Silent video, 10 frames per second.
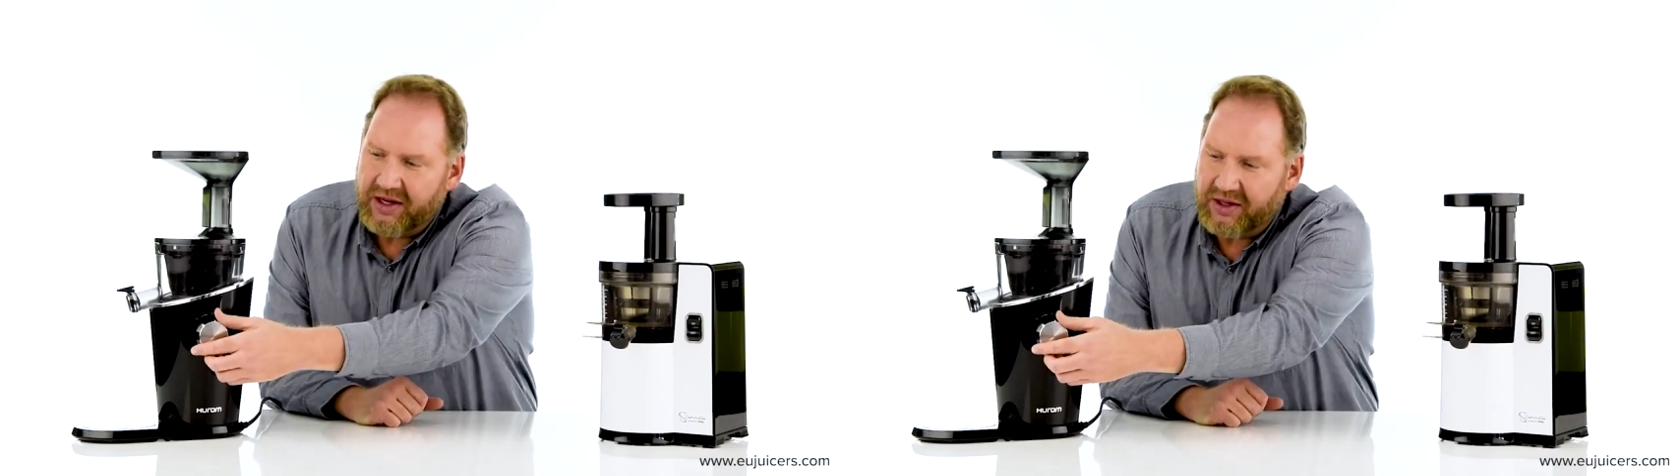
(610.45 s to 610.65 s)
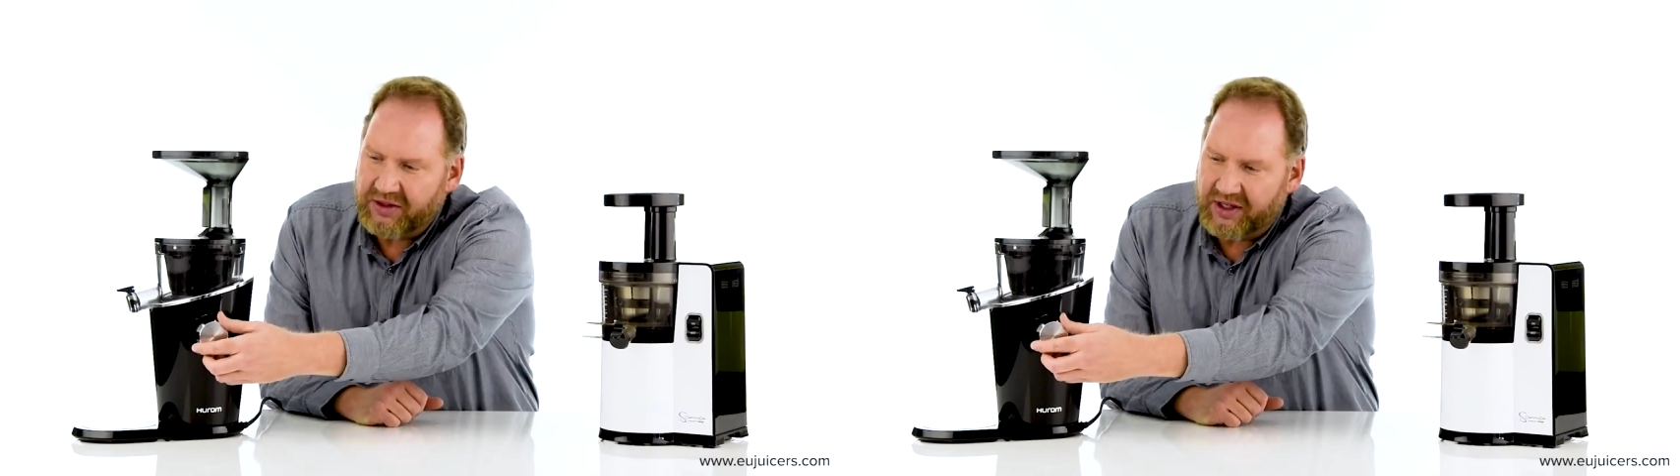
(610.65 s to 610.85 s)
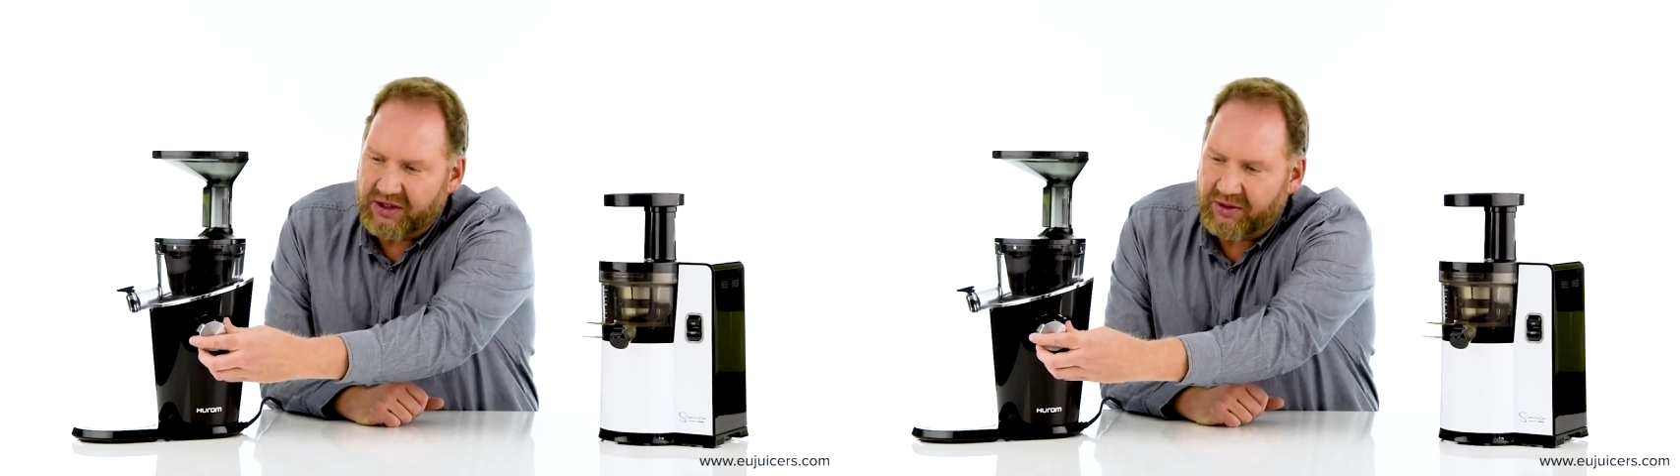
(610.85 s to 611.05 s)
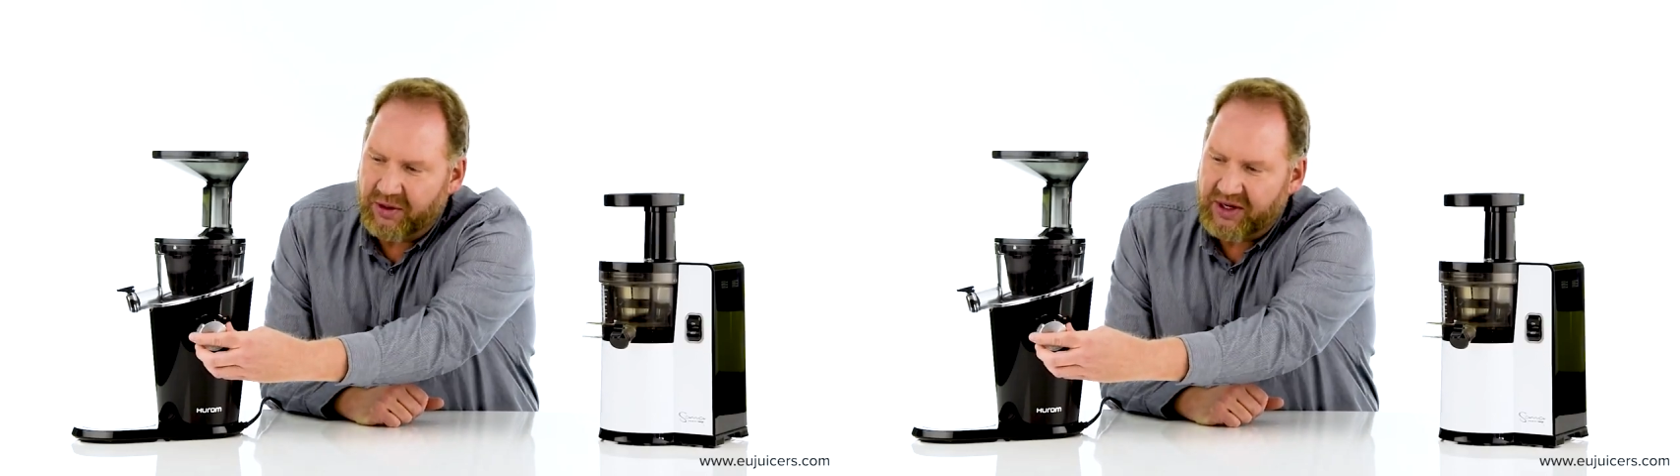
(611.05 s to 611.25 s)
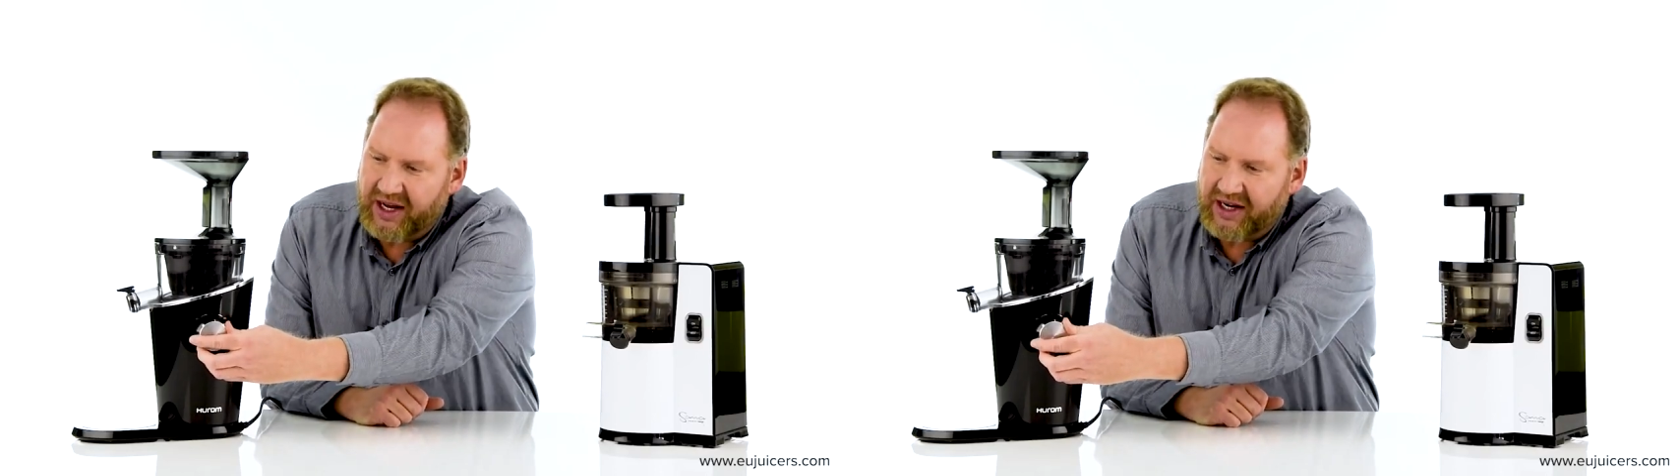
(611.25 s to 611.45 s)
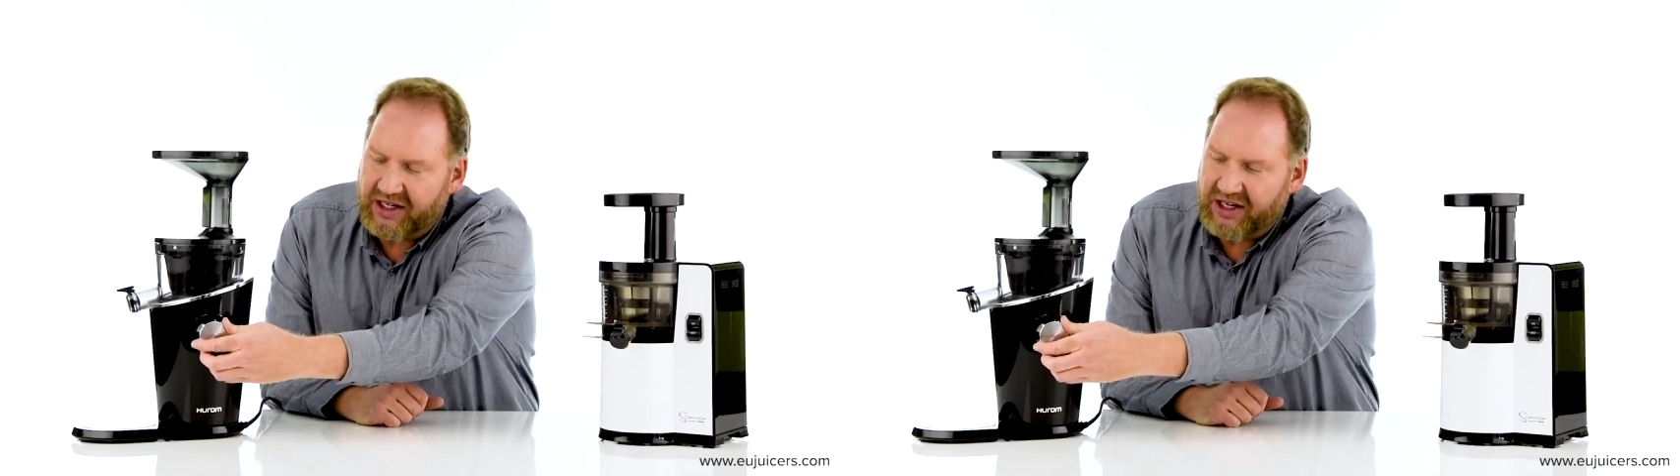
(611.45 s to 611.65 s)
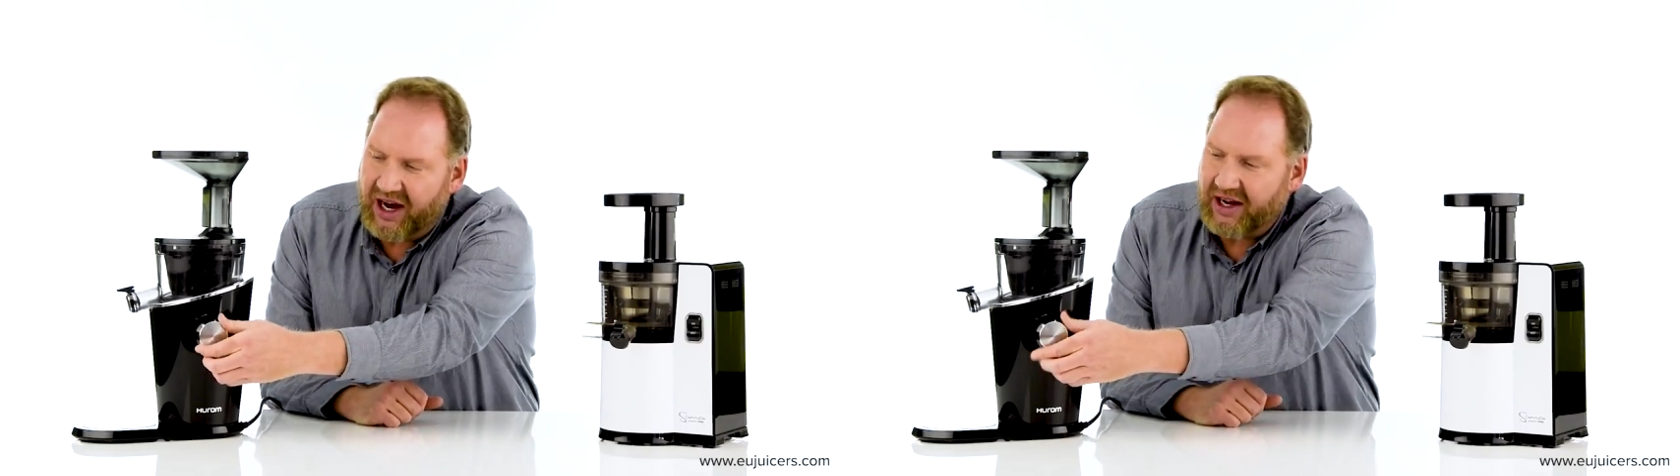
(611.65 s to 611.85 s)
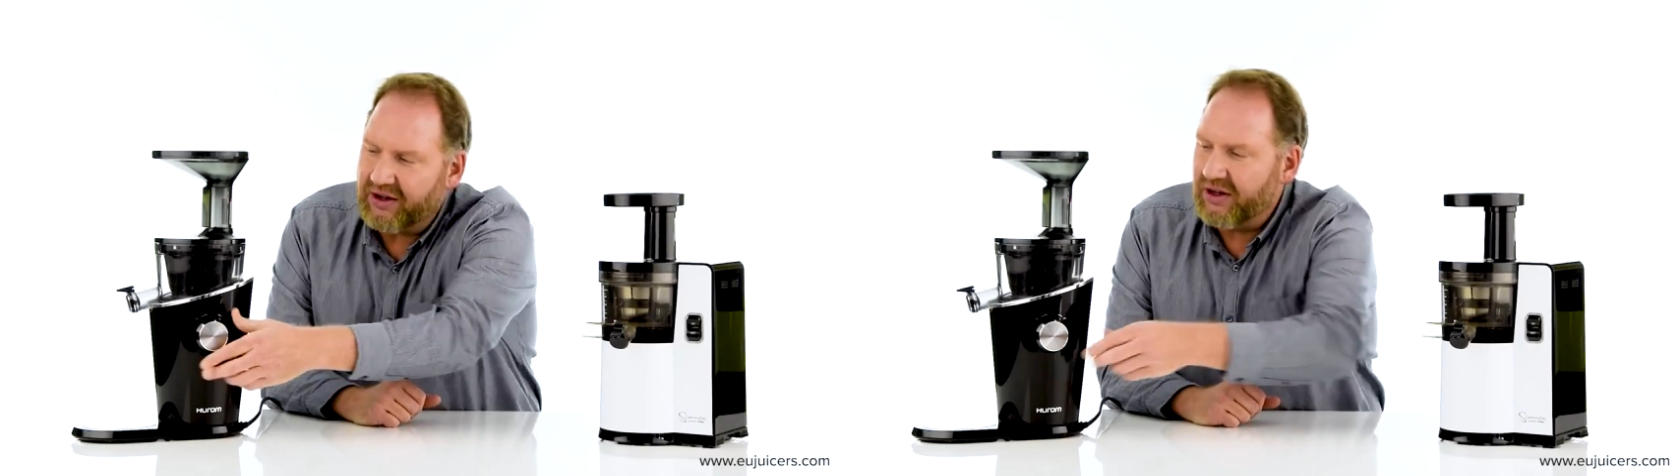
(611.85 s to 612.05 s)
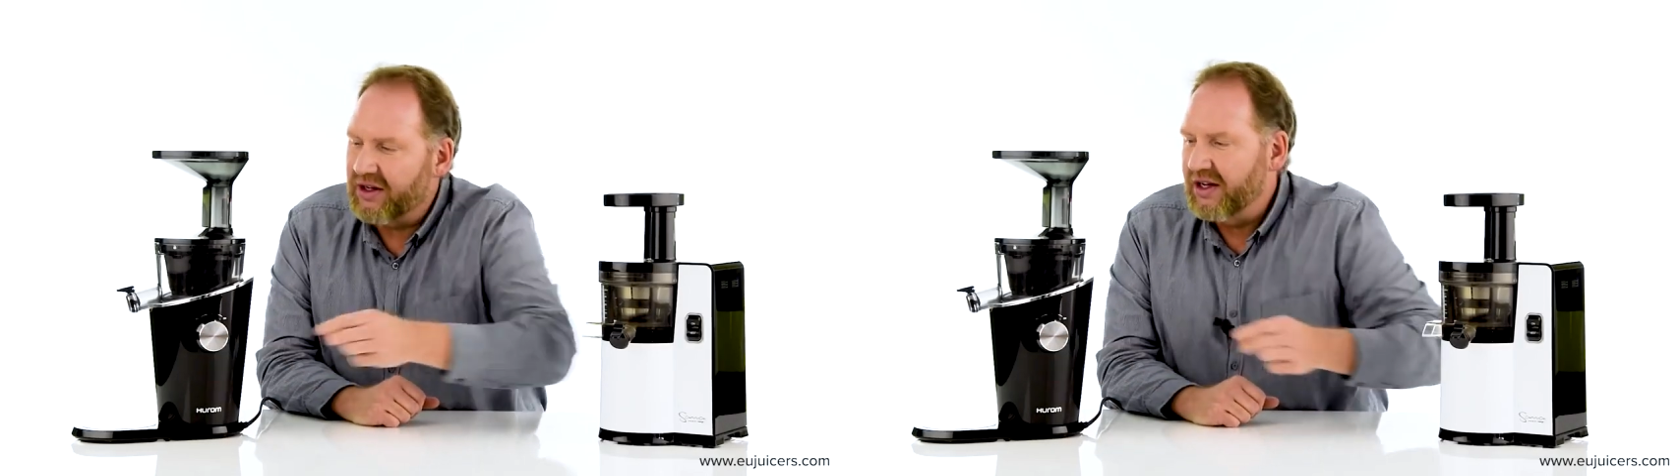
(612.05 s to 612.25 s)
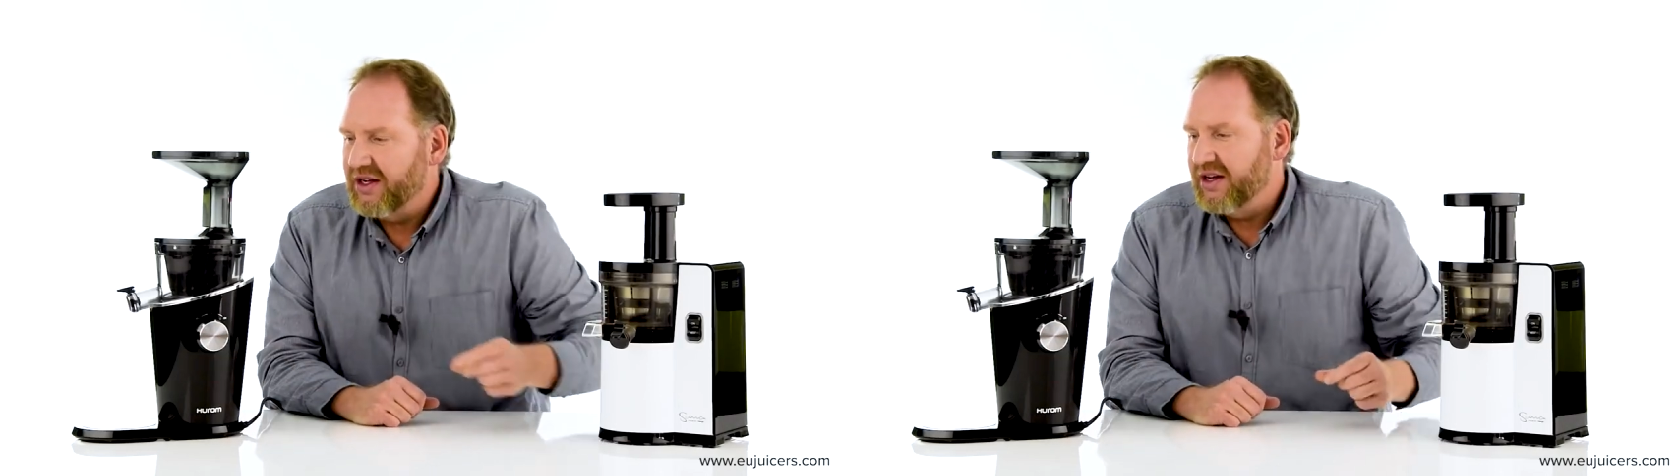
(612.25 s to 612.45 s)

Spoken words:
using this rotating dial.